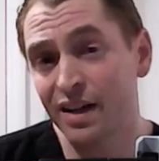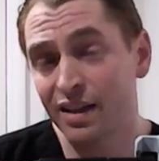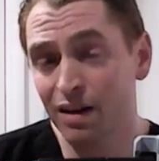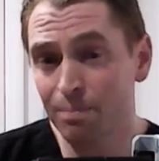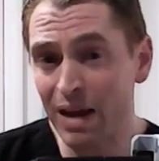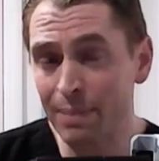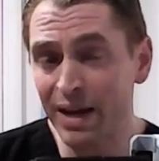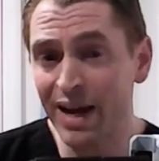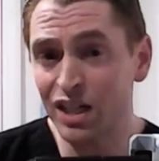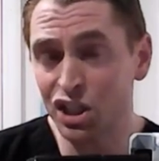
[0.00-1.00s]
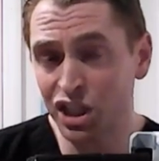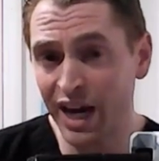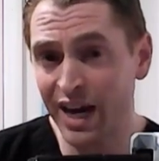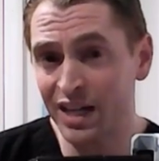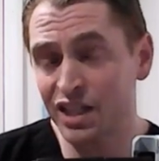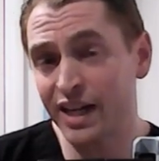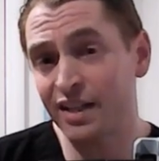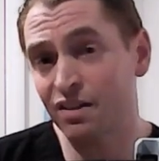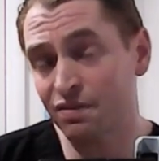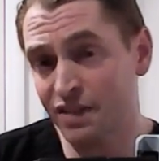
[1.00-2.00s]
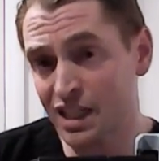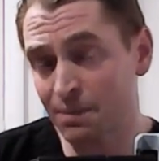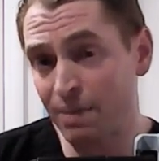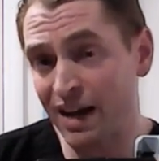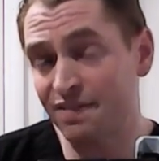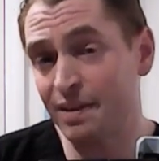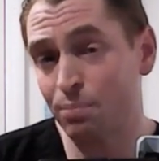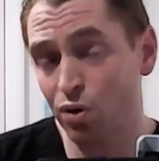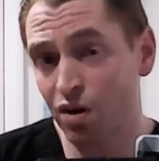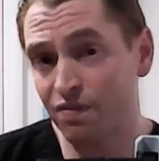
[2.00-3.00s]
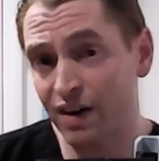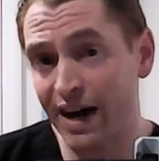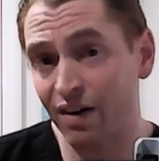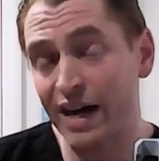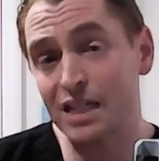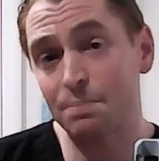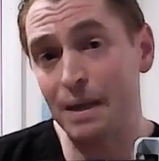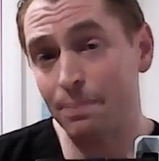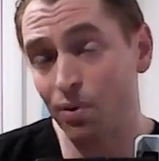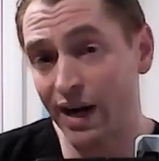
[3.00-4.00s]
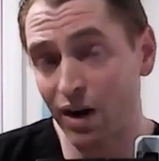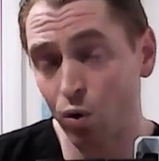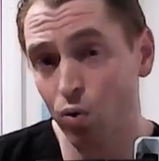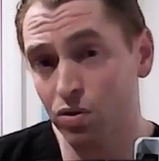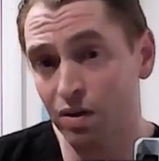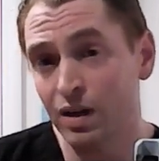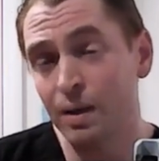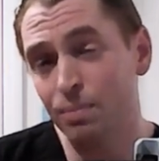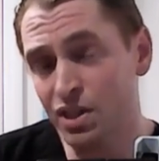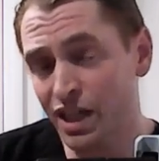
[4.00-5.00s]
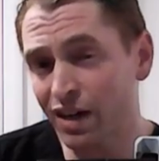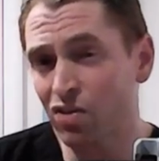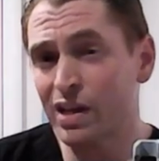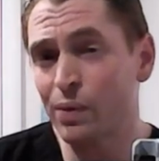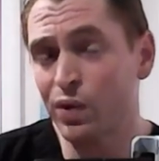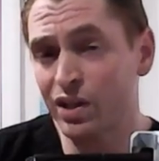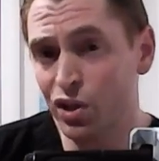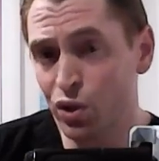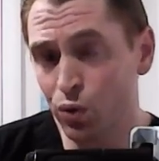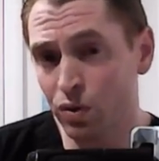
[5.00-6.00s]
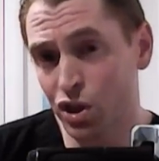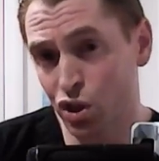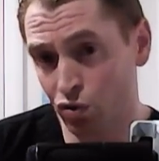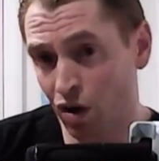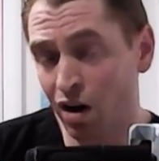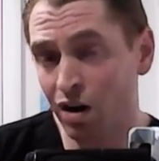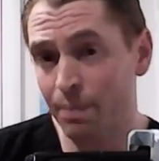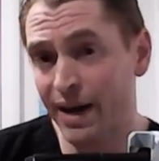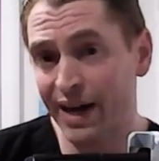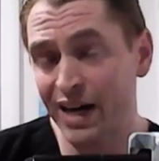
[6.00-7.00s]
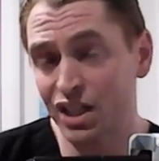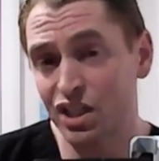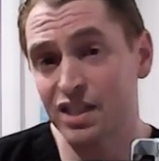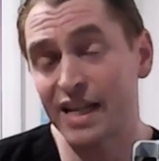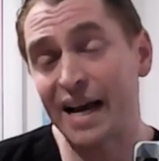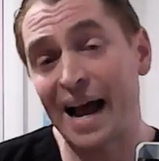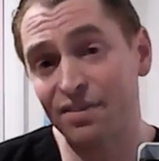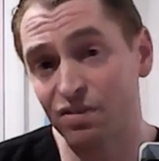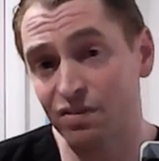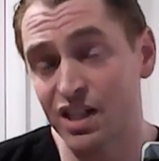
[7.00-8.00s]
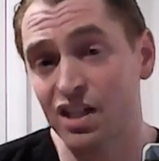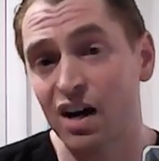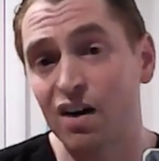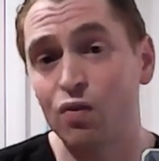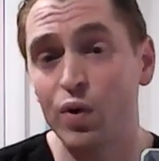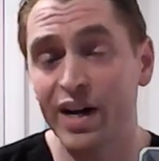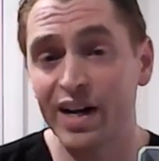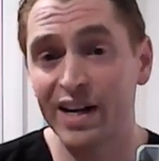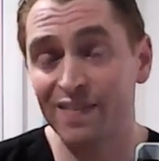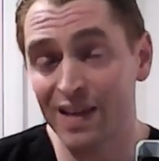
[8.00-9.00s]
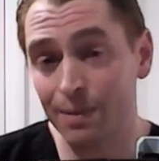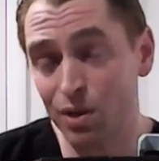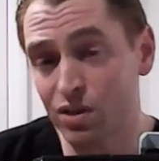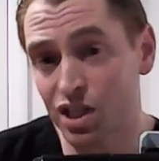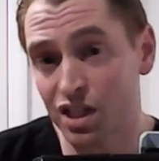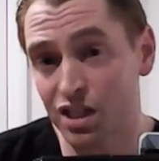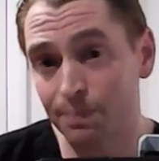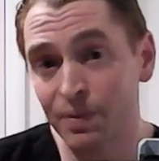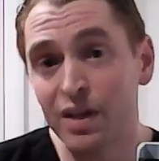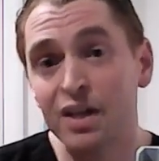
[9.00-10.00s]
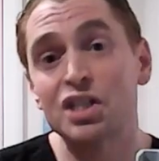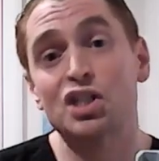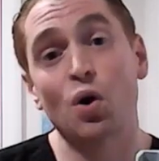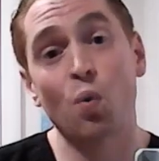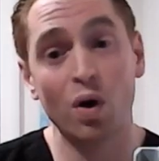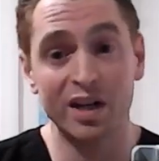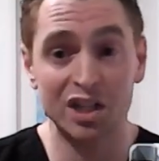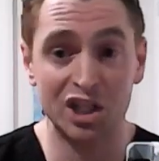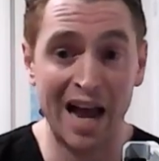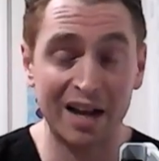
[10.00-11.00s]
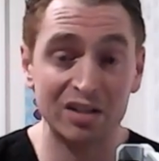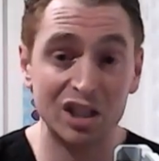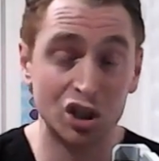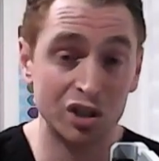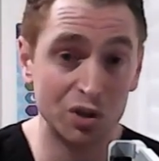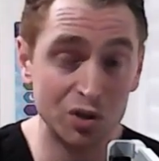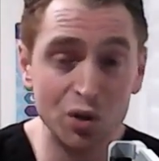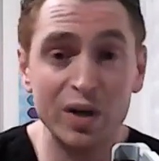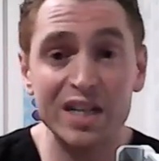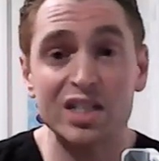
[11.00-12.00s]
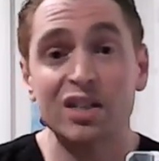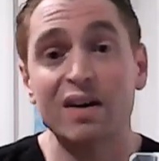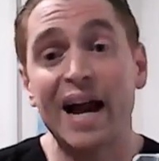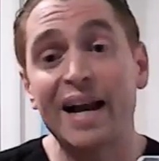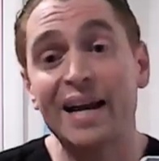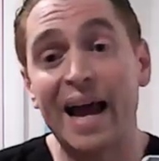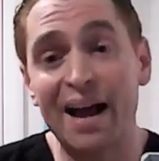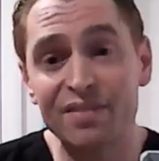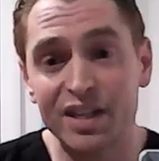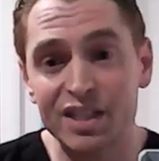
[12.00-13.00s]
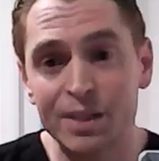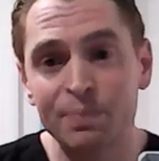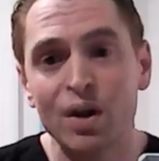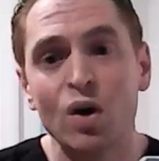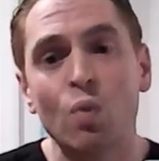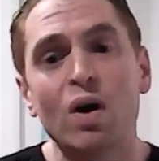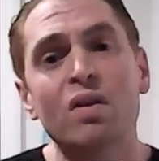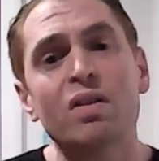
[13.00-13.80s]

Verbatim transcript: there may be a change in the risk benefit profile as people get older, particularly with newer, stronger medications that have a risk of weakening the immune system. So, what exactly should you do? Is there any evidence? Well,